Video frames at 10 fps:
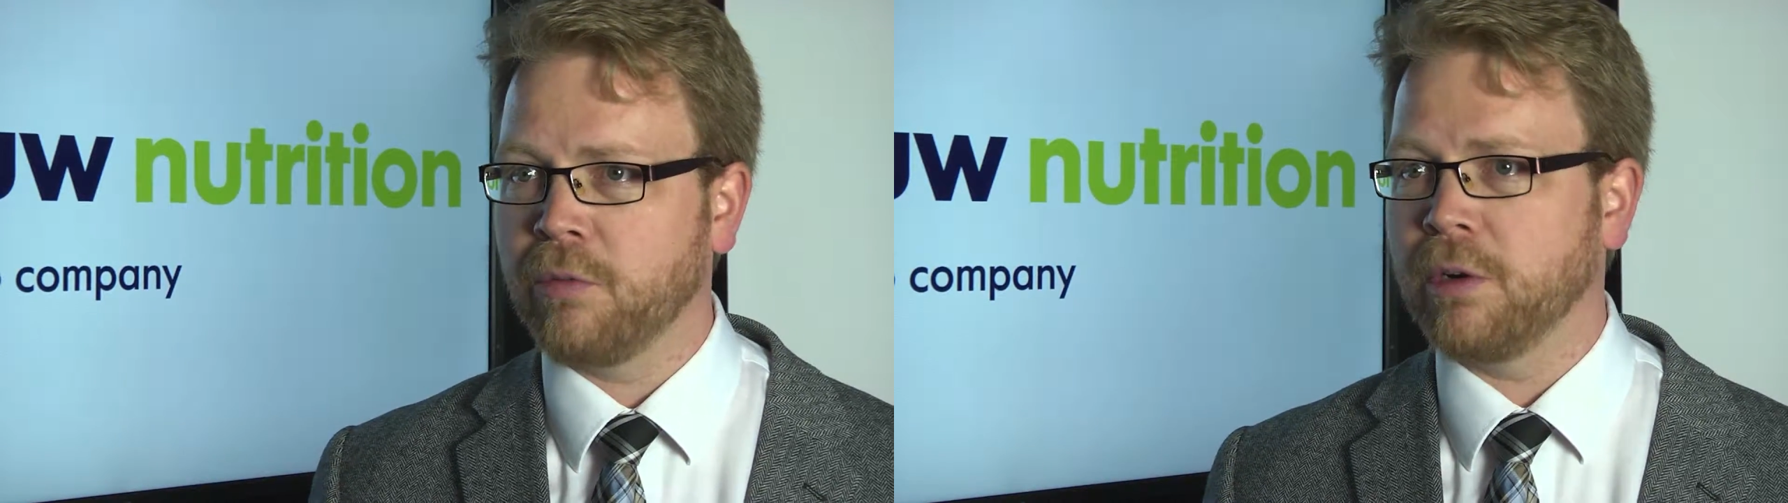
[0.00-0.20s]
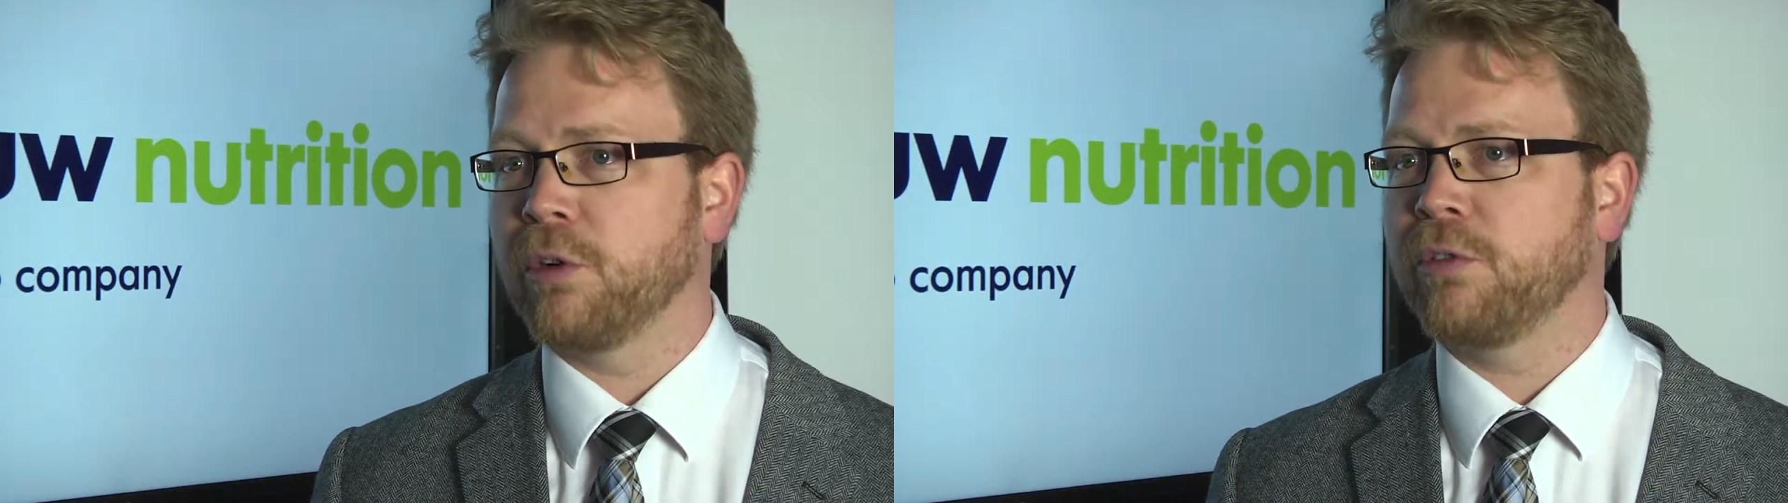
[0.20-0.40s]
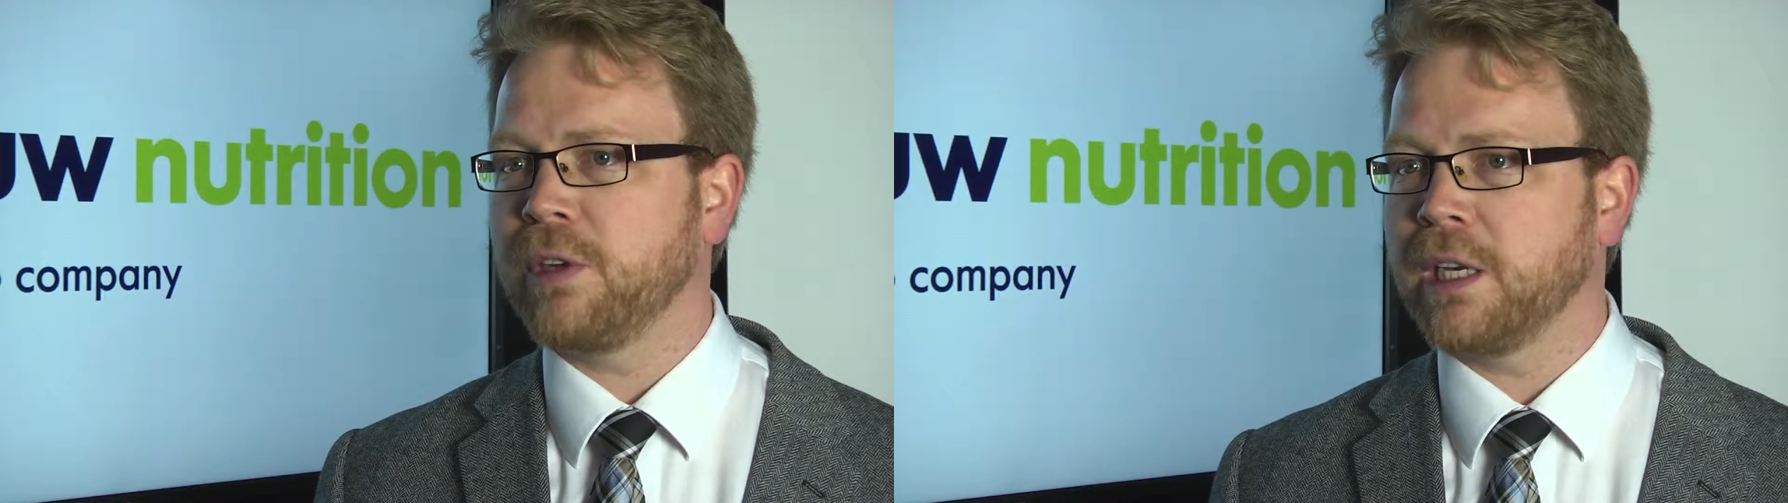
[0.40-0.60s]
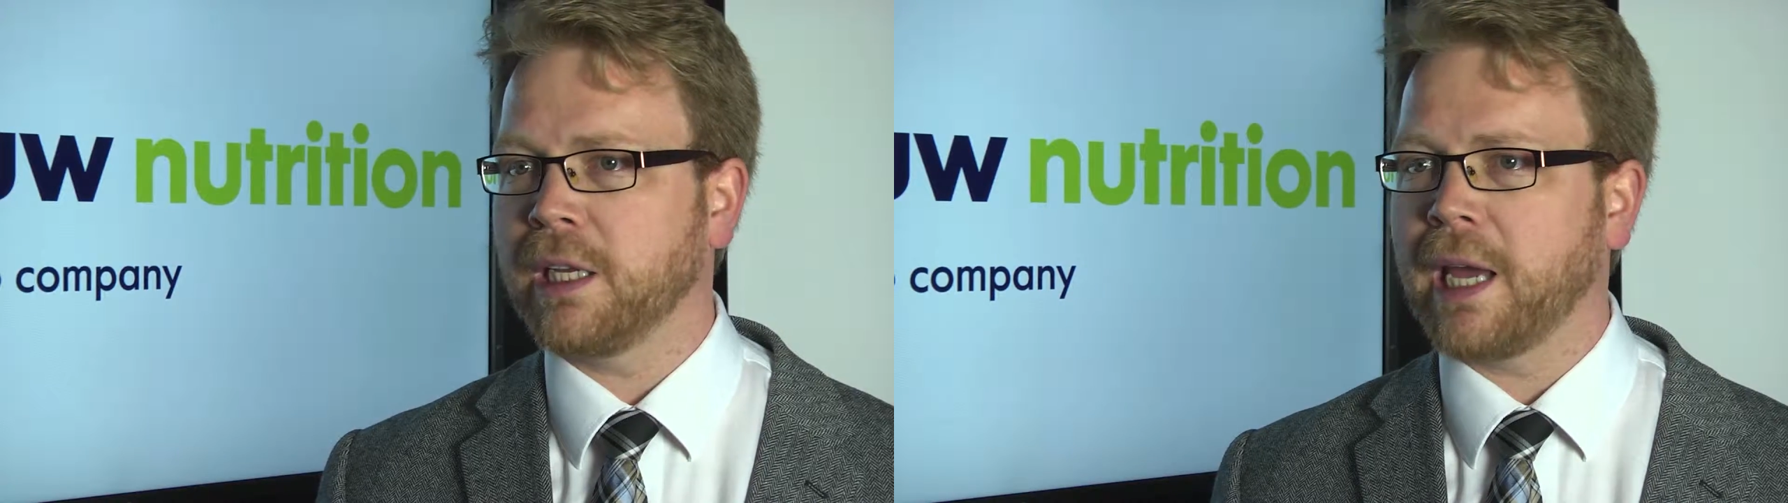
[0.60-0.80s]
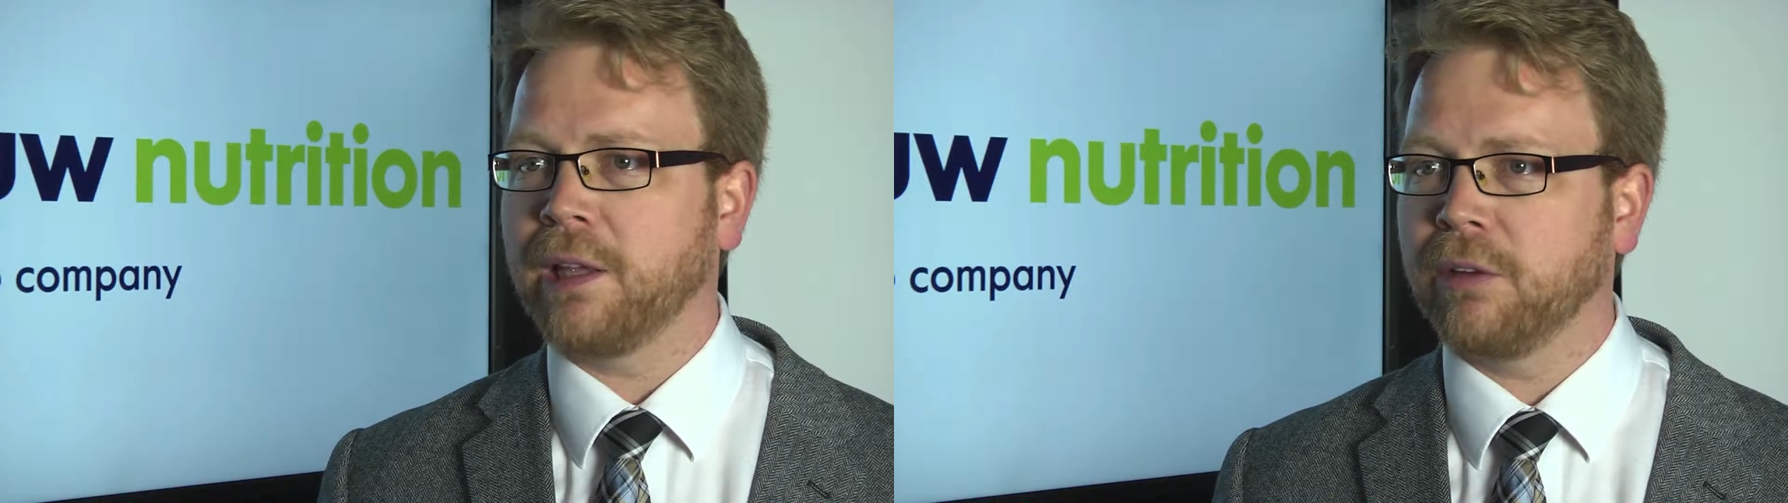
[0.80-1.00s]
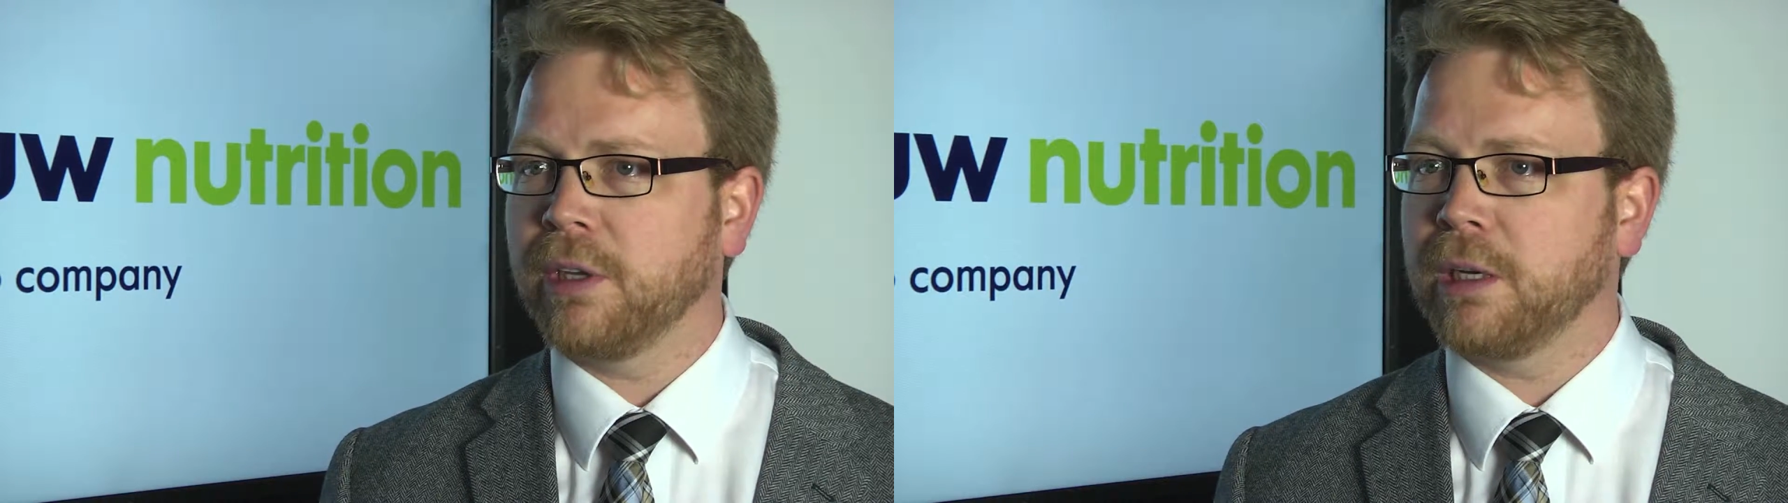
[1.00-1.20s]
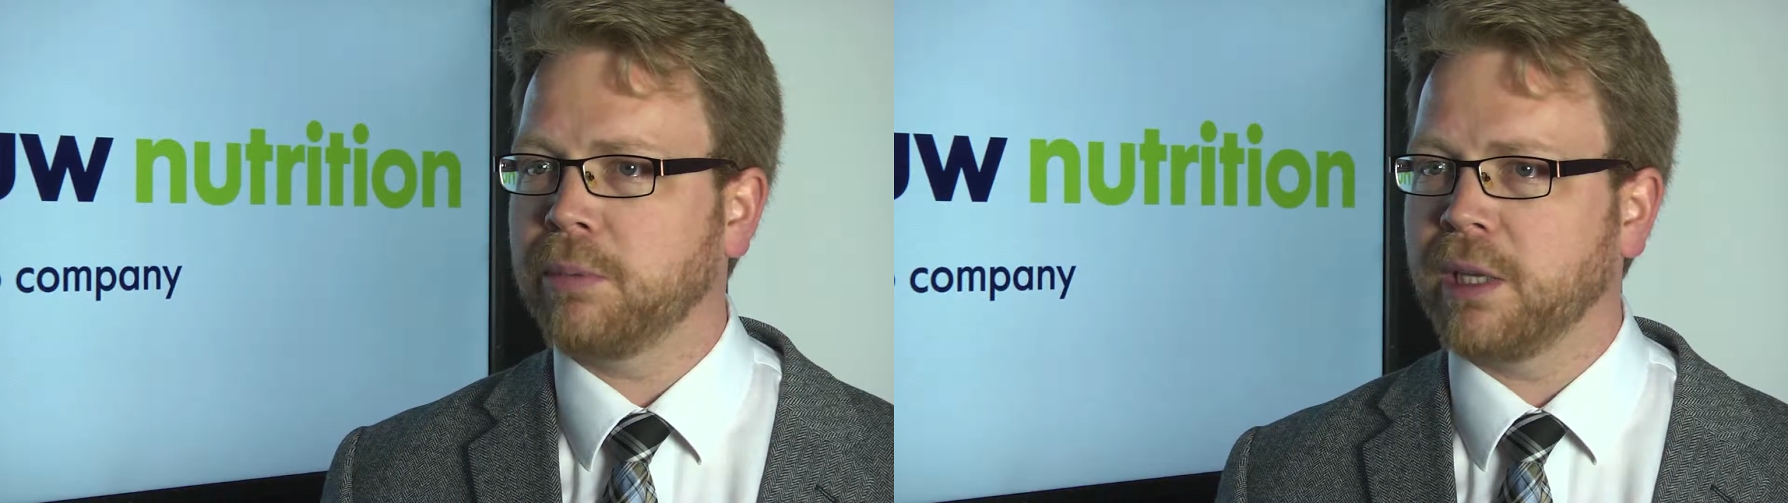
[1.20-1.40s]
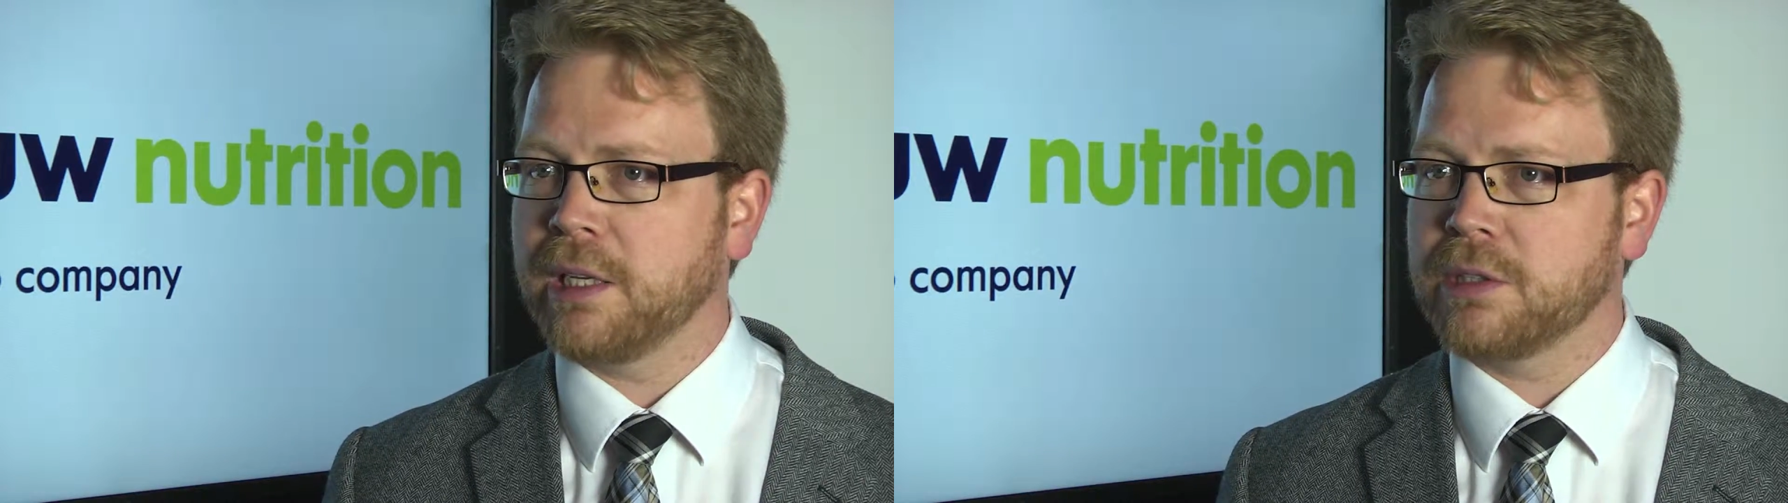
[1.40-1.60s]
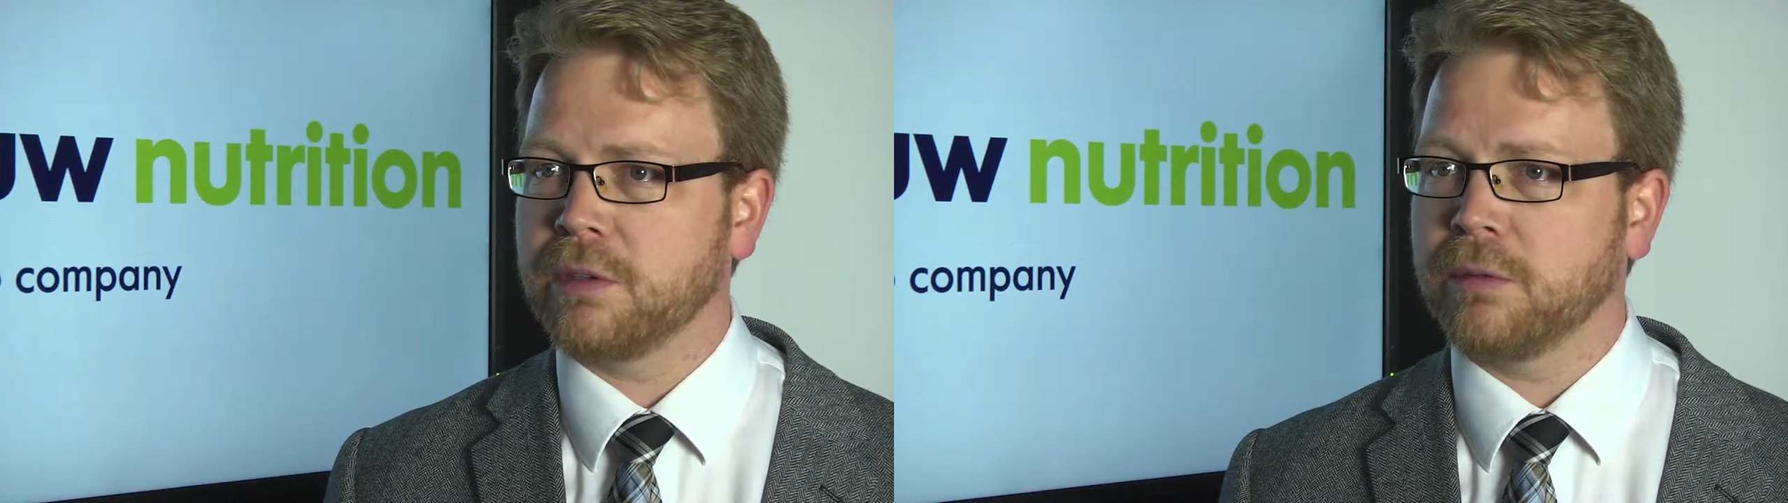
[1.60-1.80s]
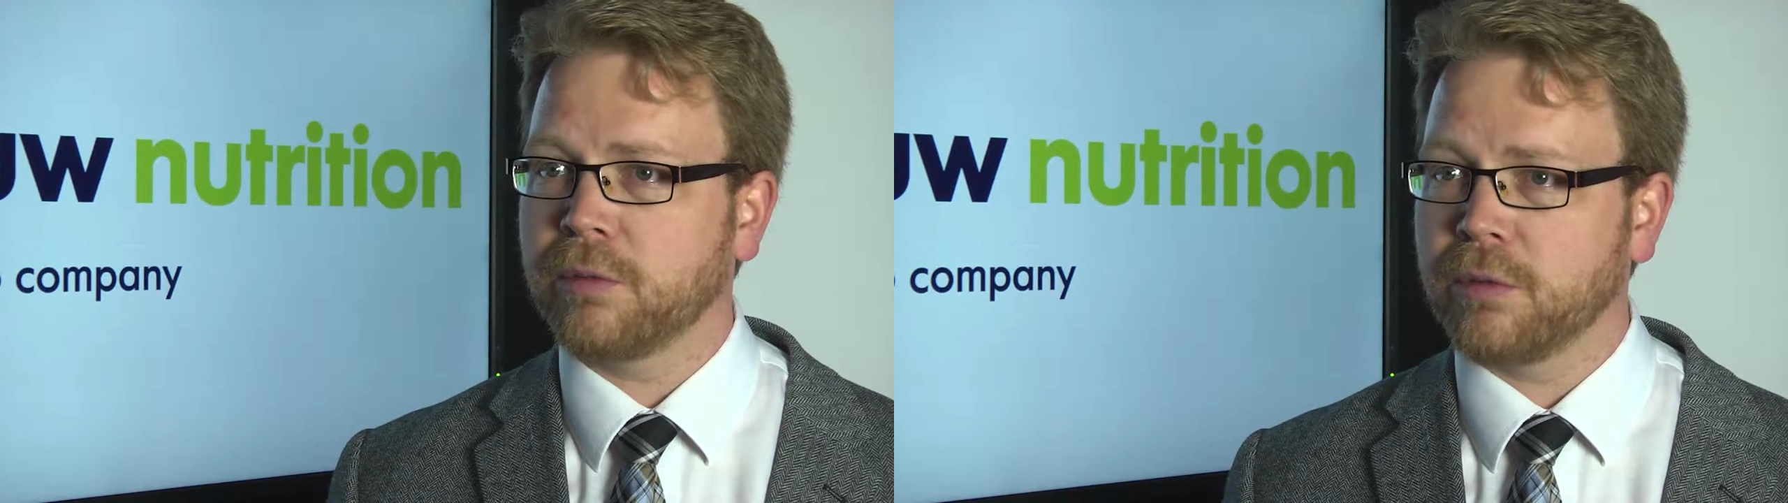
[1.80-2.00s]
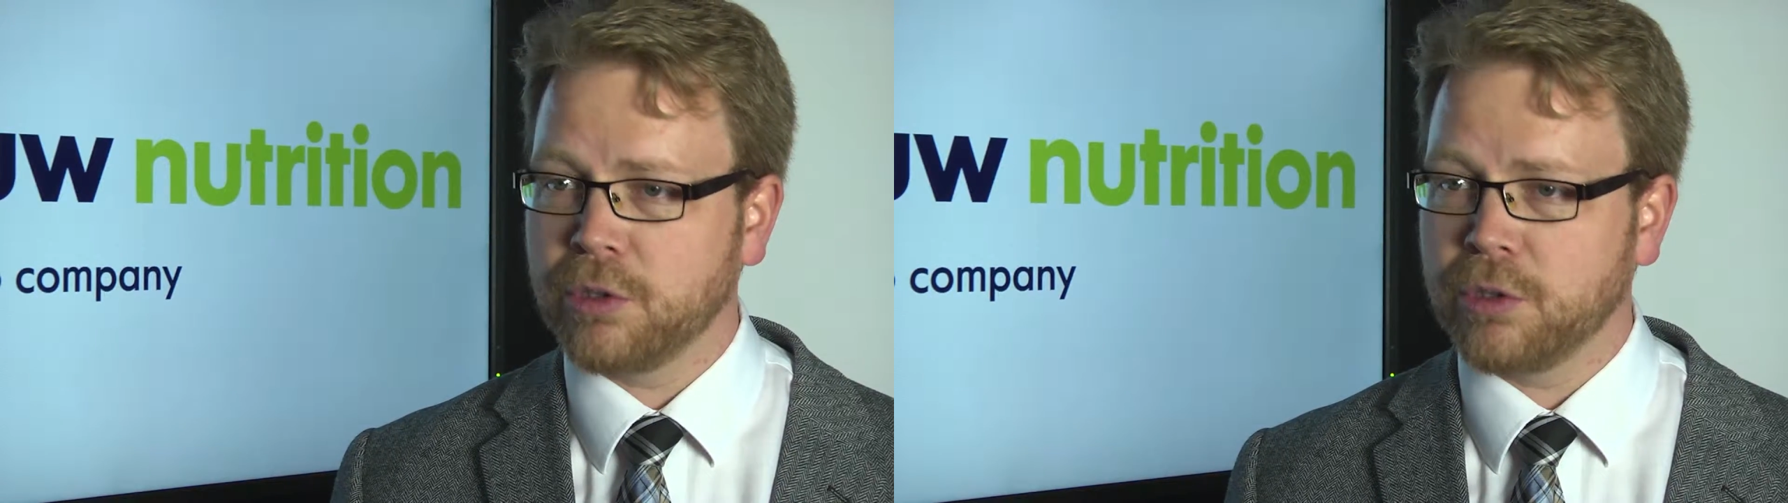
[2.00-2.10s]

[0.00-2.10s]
when we're feeding elevated planes of